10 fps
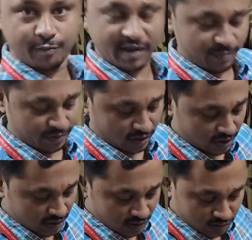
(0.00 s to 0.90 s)
of
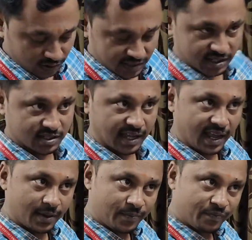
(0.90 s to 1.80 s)
paper, so this is
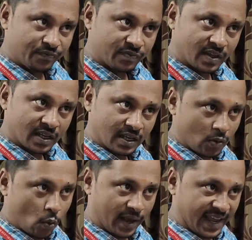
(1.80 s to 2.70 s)
the
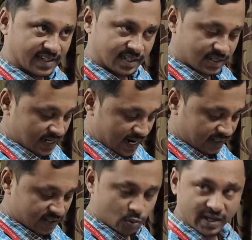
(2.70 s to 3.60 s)
Y axis
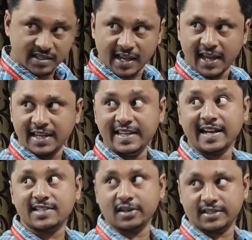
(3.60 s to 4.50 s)
and this one is the
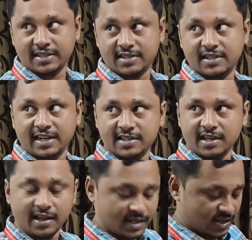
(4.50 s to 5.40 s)
X axis. That is
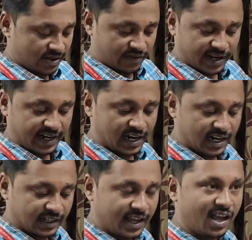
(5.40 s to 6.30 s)
the vertical
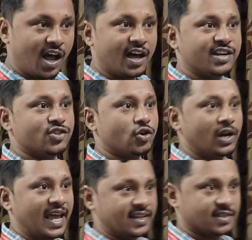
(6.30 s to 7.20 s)
and the
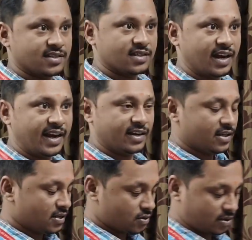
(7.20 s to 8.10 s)
horizontal axis,
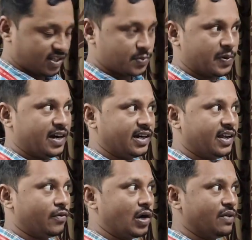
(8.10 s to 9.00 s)
right? So this
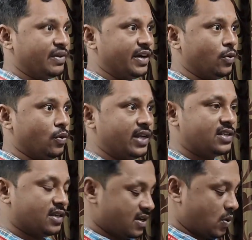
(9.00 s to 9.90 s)
printer, what we do
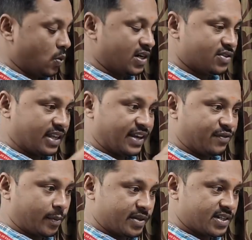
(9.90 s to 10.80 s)
is, once the
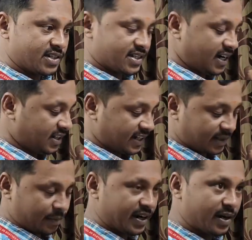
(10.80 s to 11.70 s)
information is sent, then
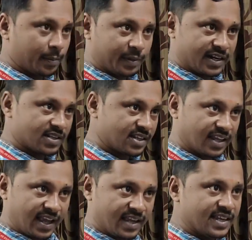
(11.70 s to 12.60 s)
the printer prints in
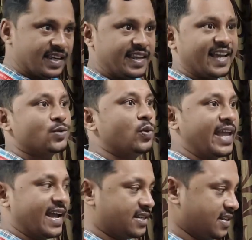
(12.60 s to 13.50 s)
the XY
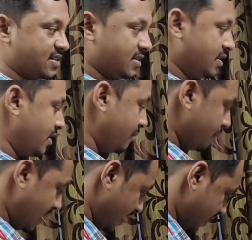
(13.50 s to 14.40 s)
axis.
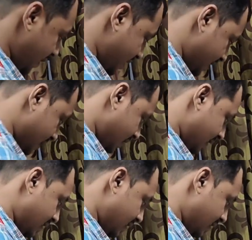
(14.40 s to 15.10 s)
But